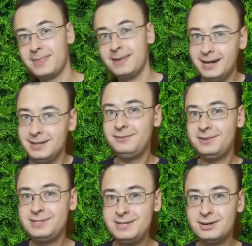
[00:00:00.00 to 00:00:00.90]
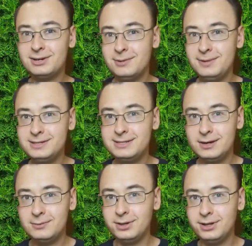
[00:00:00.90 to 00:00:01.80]
I'd love to see your comments down
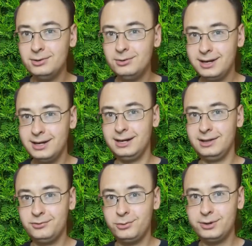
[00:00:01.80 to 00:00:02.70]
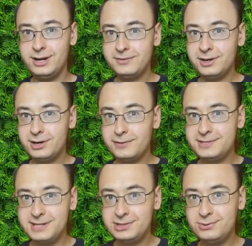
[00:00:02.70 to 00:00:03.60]
below, and I look forward to having a
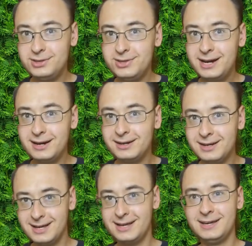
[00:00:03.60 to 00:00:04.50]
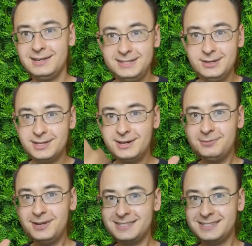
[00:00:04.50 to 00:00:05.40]
conversation with you there. See you in the
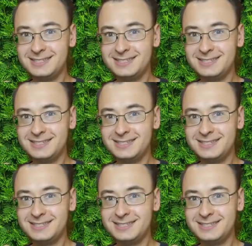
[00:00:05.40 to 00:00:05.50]
comments.